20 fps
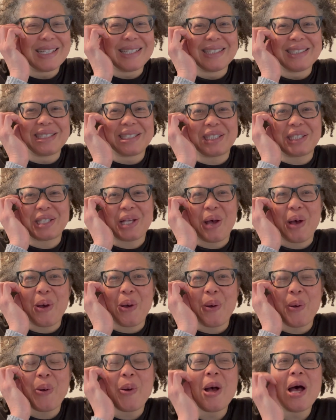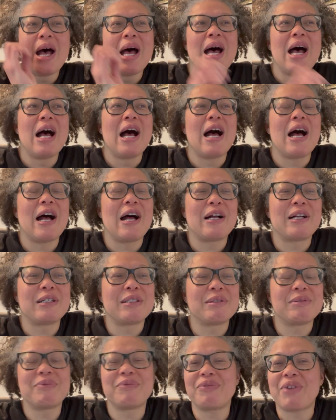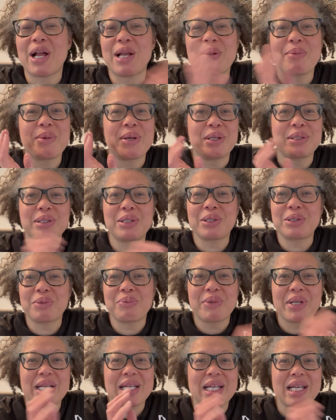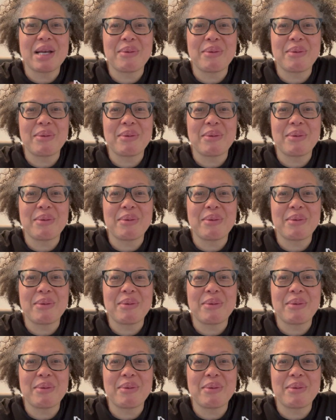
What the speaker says: So follow me on social media.